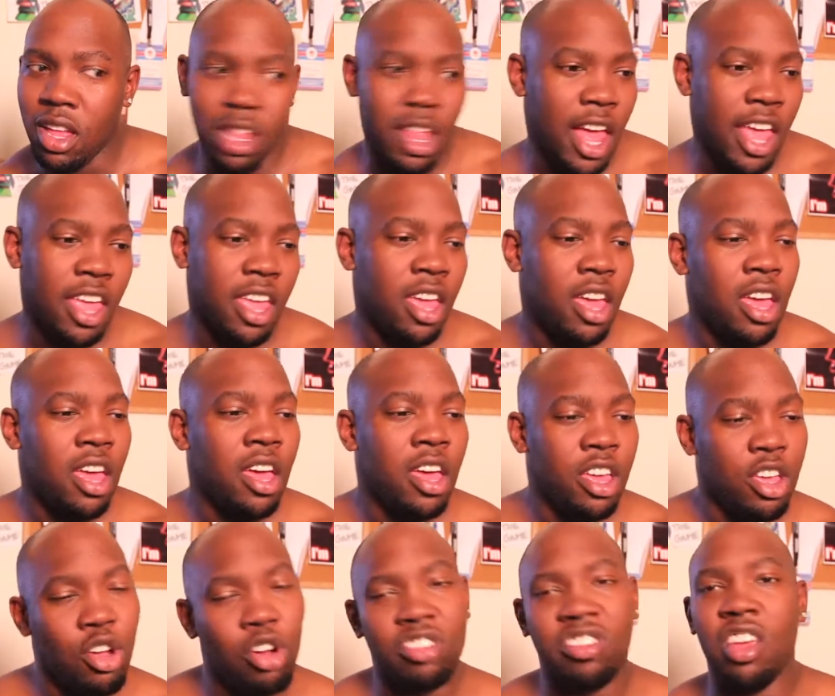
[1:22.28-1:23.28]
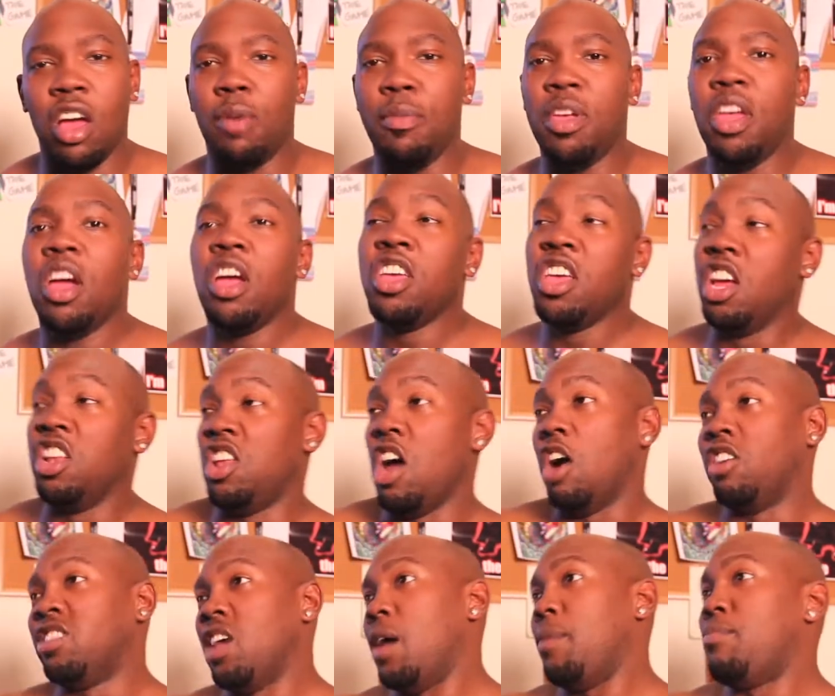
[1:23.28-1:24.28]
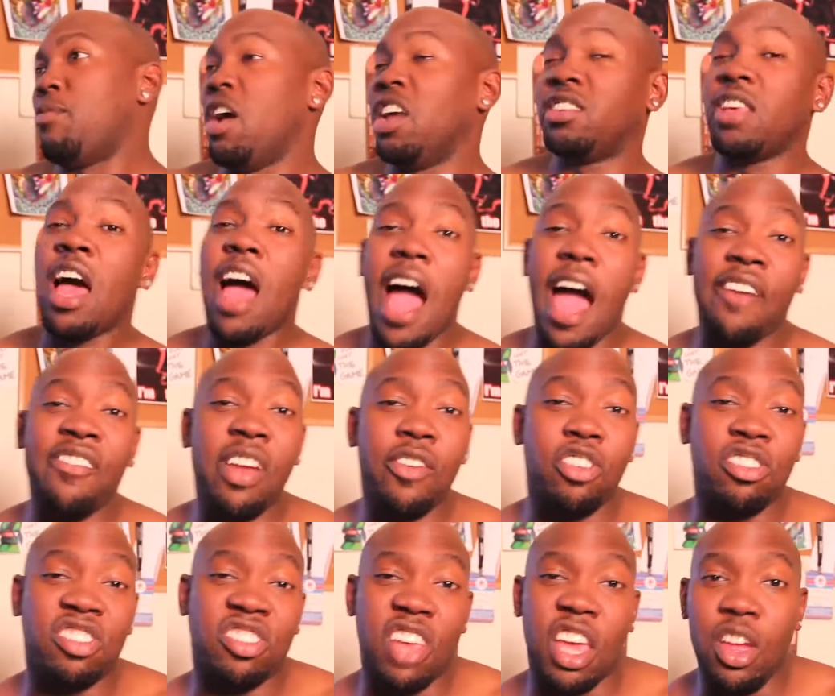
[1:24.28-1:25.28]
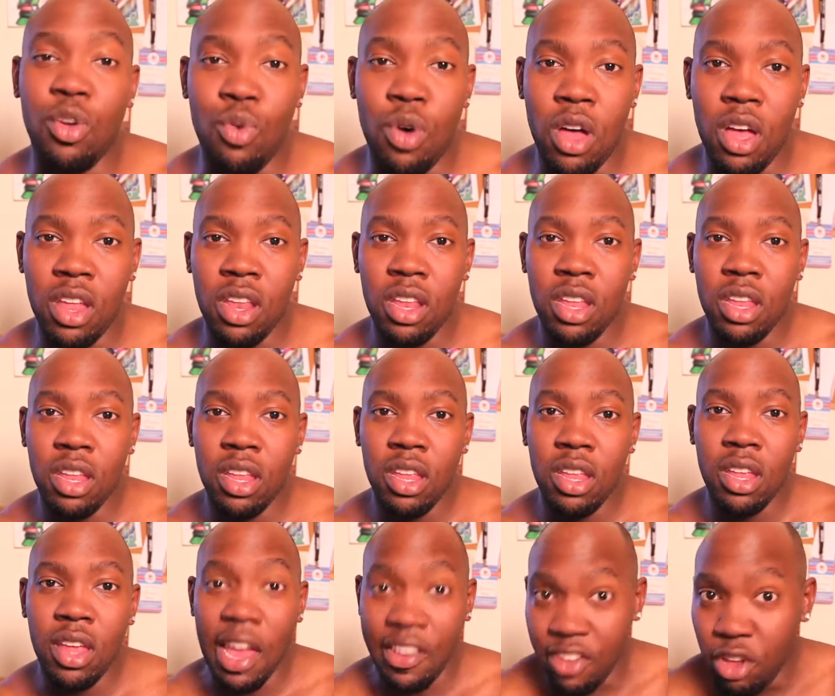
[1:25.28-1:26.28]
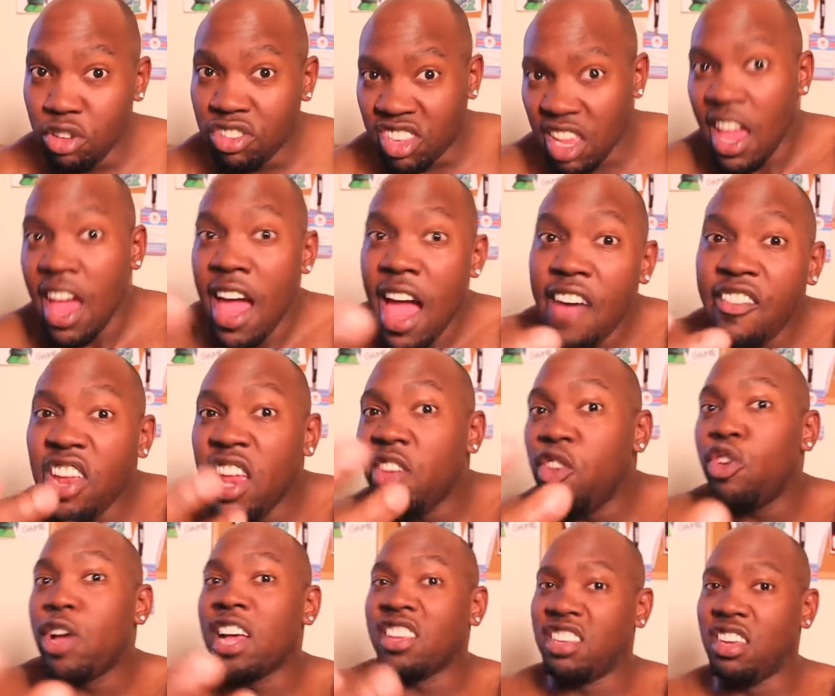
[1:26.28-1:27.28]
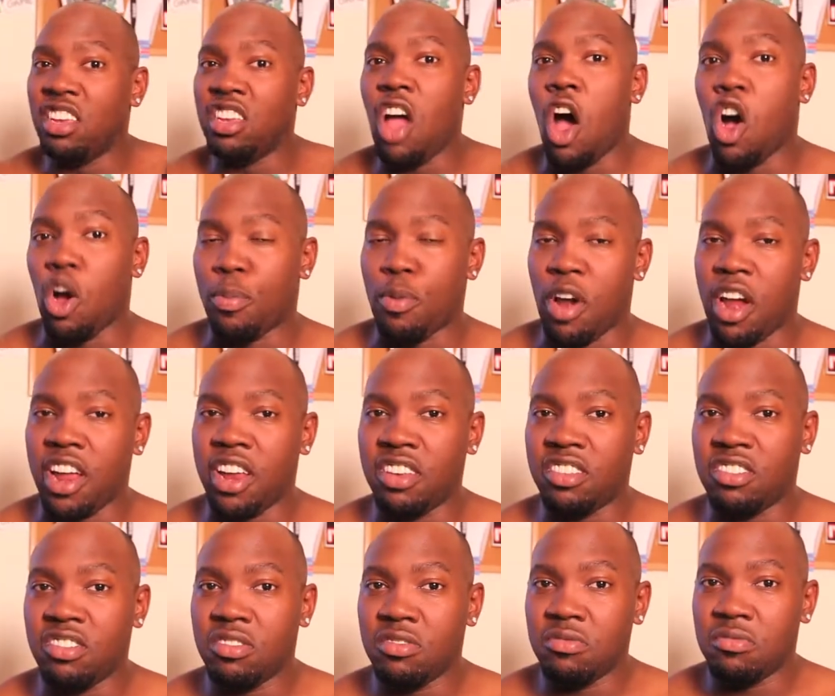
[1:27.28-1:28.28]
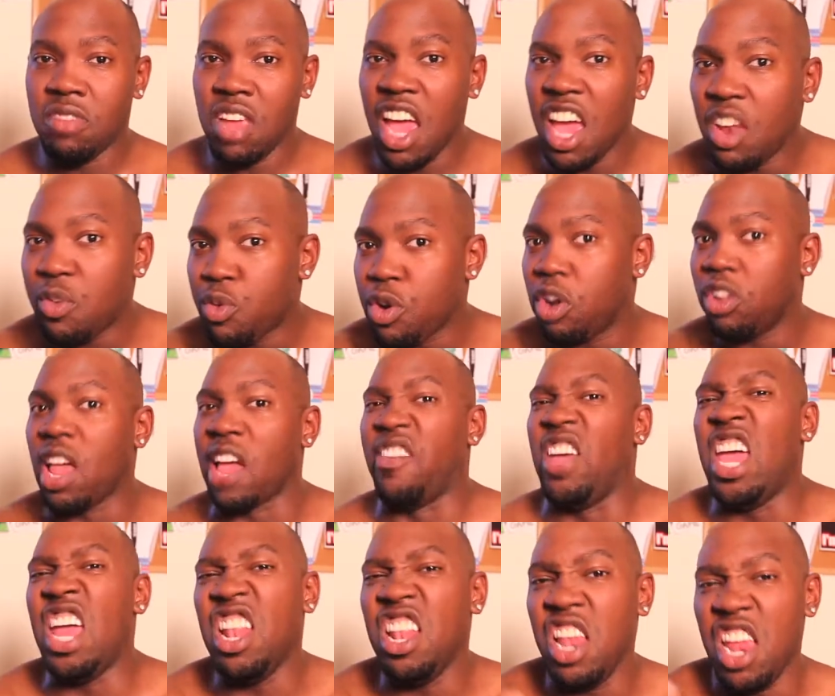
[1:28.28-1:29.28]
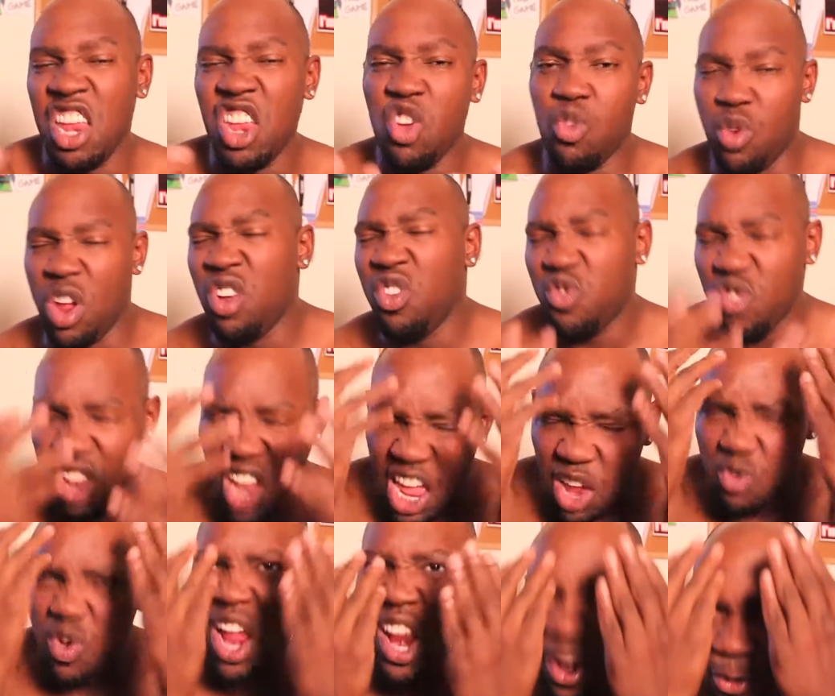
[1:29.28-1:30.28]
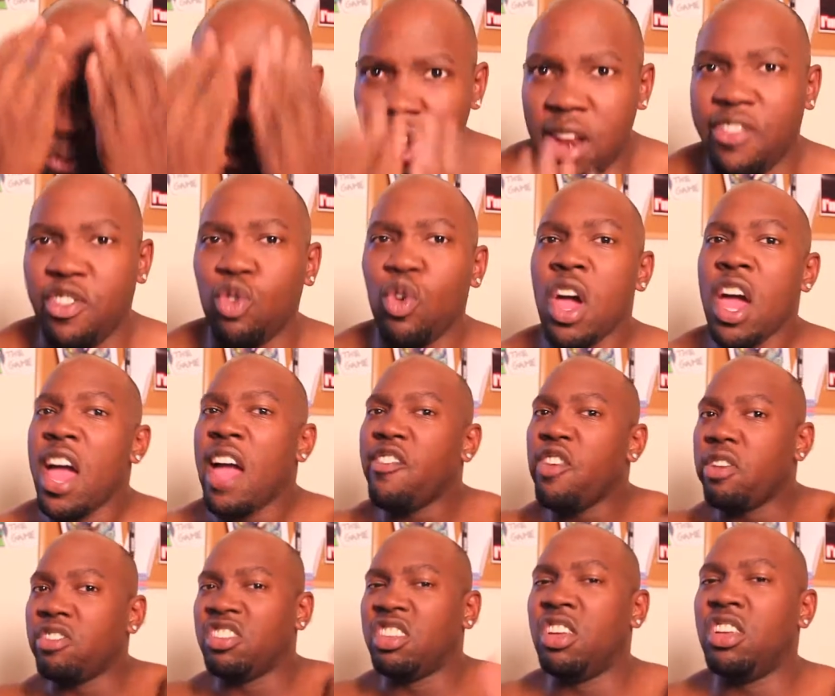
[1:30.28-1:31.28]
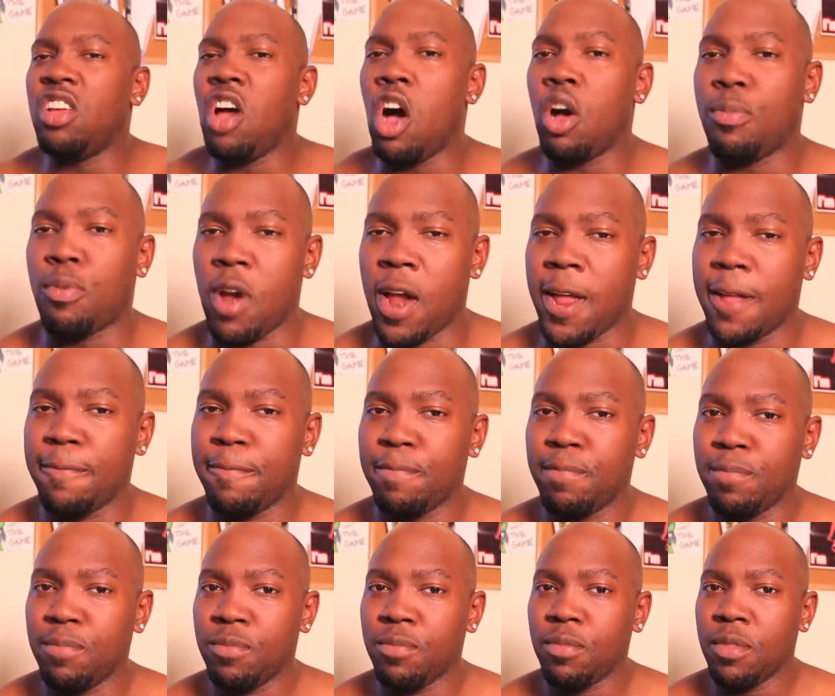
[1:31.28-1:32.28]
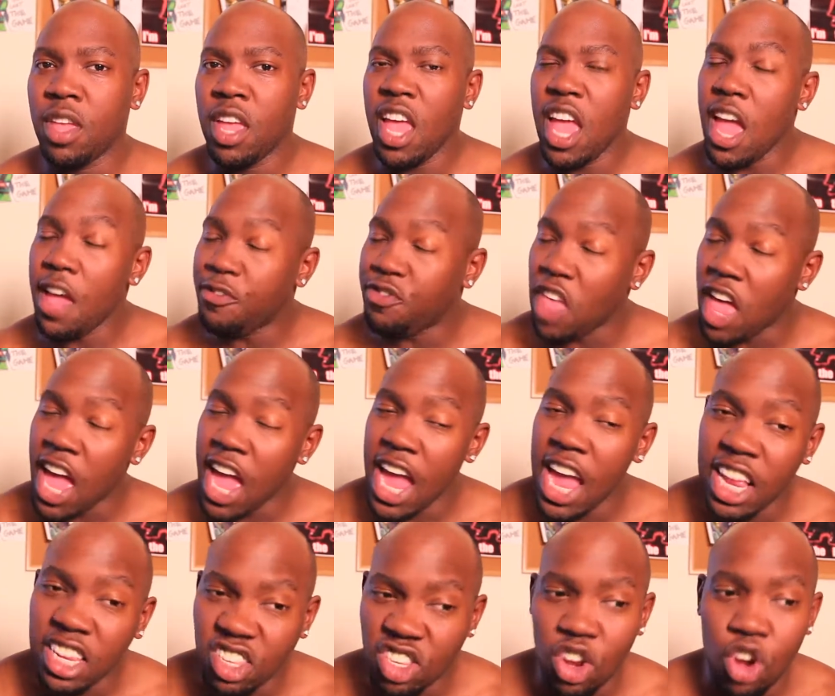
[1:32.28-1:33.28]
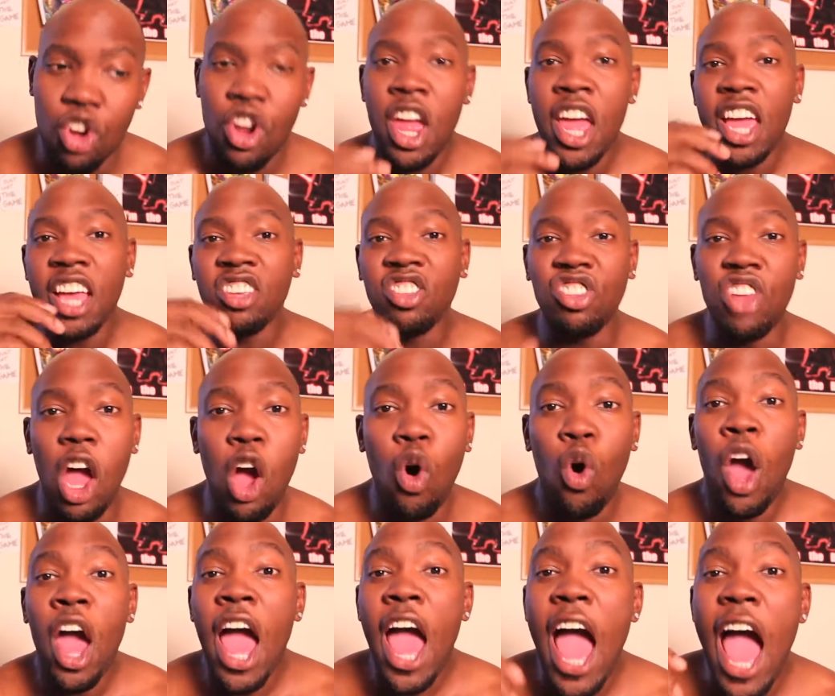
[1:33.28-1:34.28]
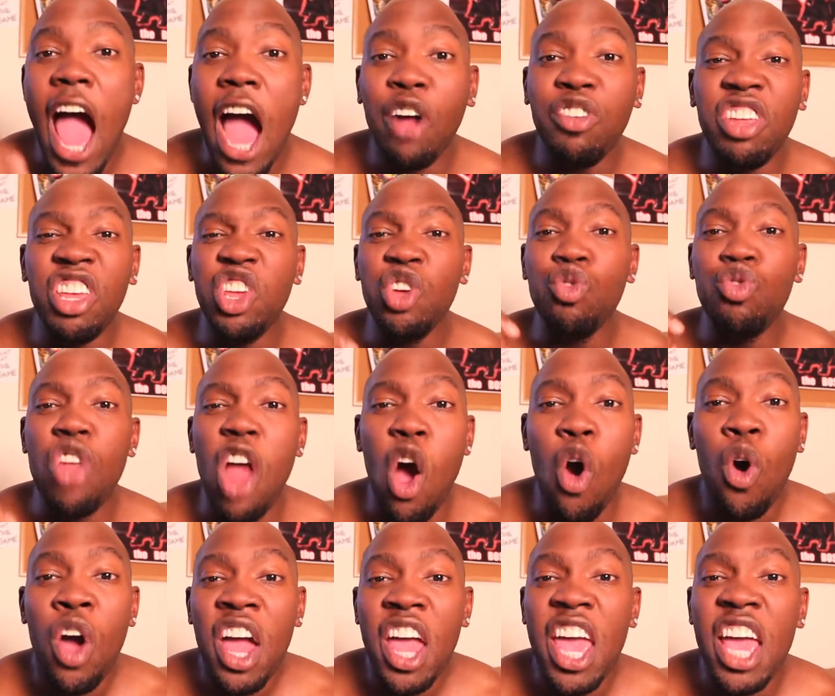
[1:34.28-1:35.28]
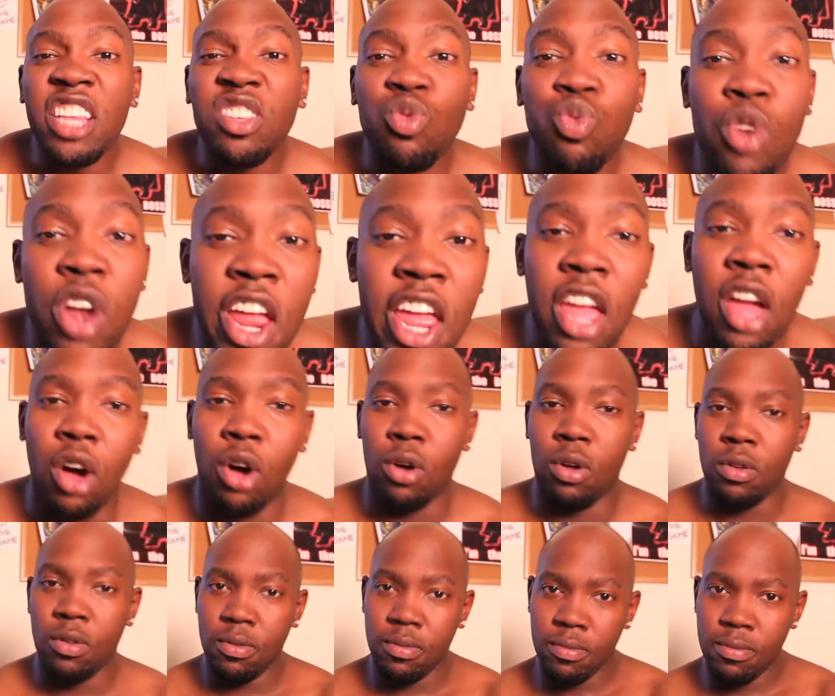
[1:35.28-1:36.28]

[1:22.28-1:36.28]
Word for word: Like, you gonna tell me your dogs have brains? I've never seen one. Have you seen? Have any of you guys seen dog brains? in real life, in in your in like right in front of you. Have you ever seen a dog brain? If the answer is no, how do you know it's real?